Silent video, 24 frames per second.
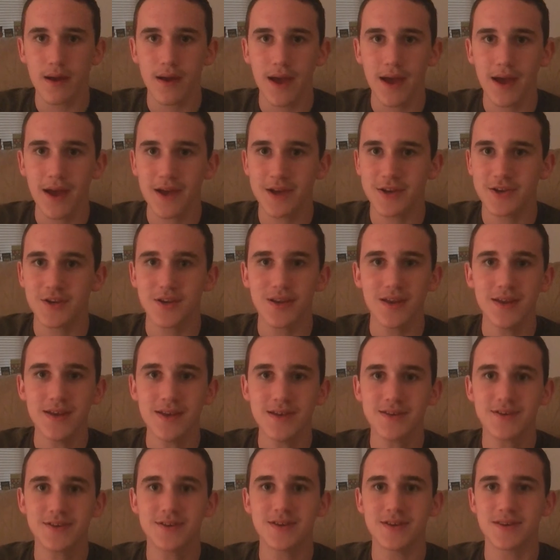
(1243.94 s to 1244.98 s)
Ash,
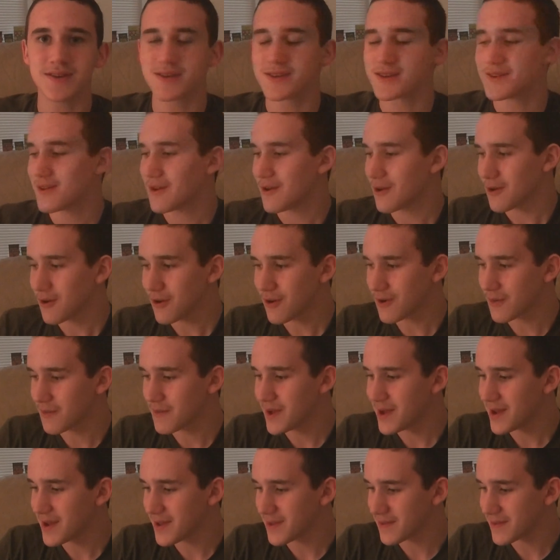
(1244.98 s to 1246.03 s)
he's just, oh
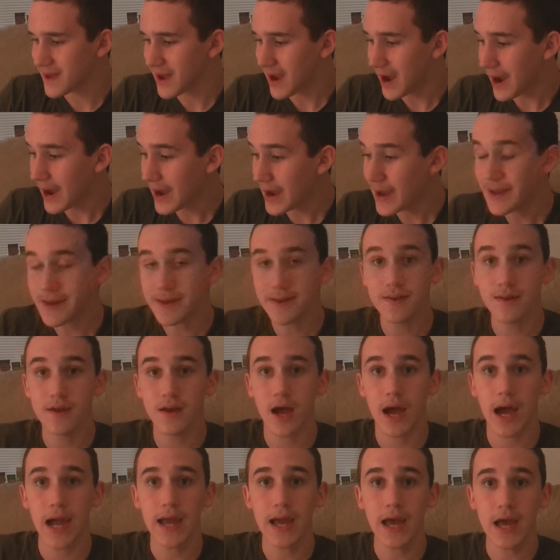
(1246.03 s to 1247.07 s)
man, I
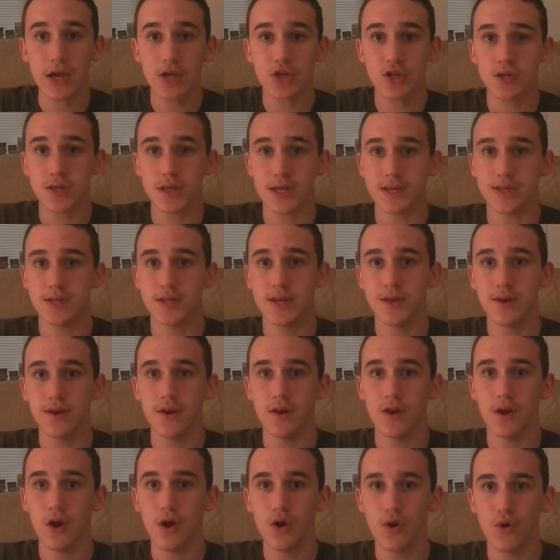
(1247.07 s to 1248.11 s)
actually didn't
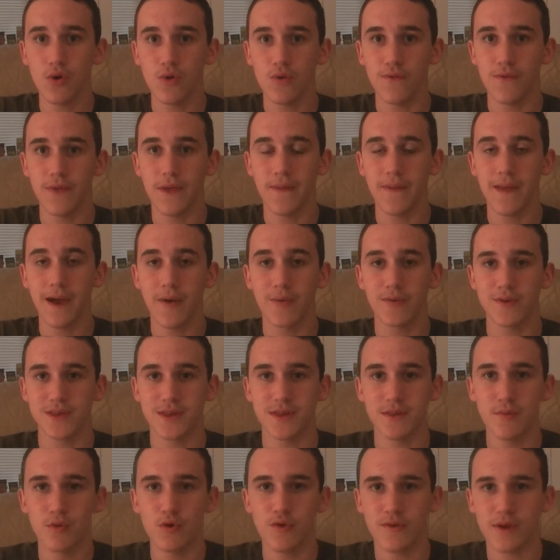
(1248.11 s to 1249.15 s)
know that was
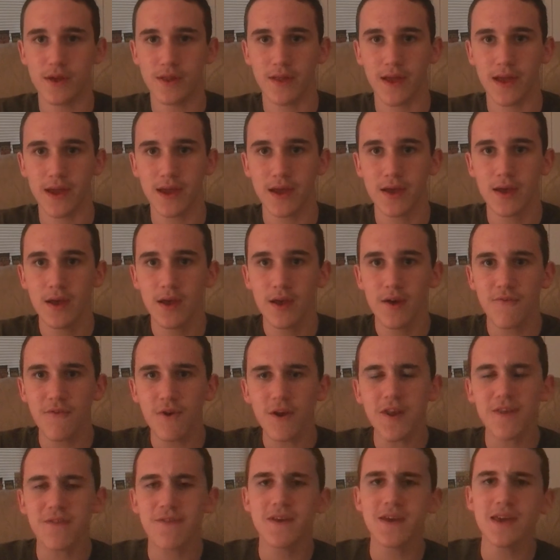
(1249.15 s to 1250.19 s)
in the movie. Like,
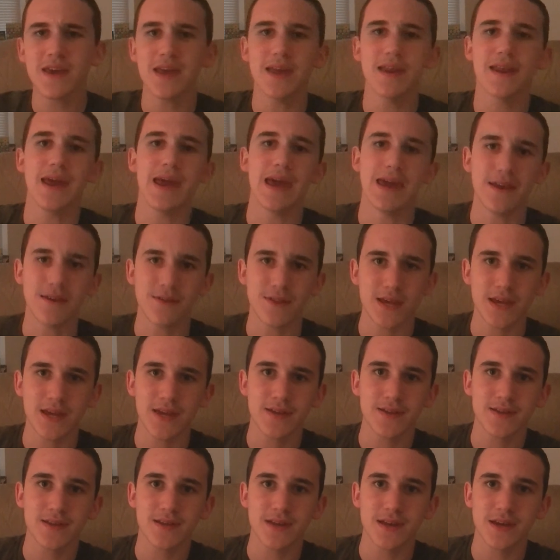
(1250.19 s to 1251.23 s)
funny thing, in
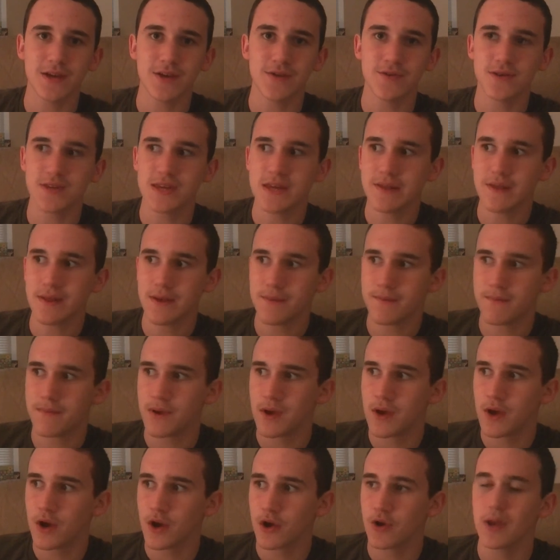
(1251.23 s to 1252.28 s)
Aliens, like, you see them,
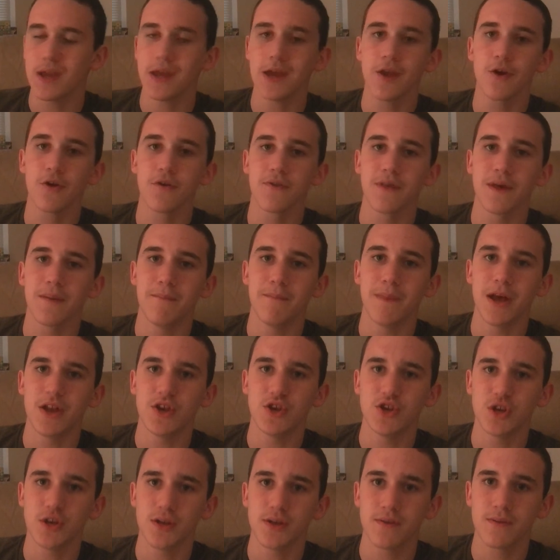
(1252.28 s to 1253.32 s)
or you hear them
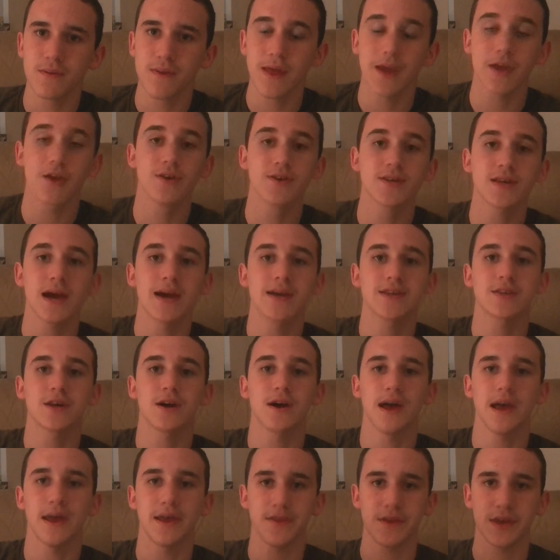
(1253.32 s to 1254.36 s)
mention, like, because I saw
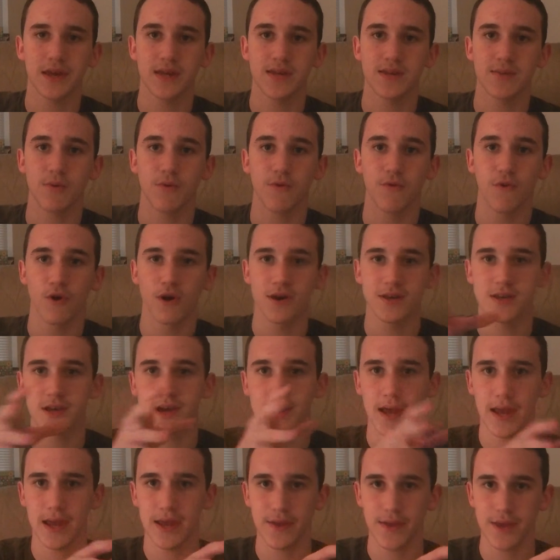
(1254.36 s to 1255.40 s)
Aliens before I saw
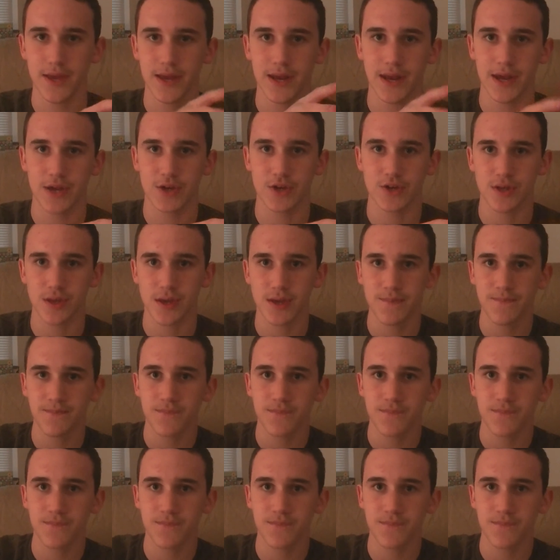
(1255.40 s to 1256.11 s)
Alien, actually,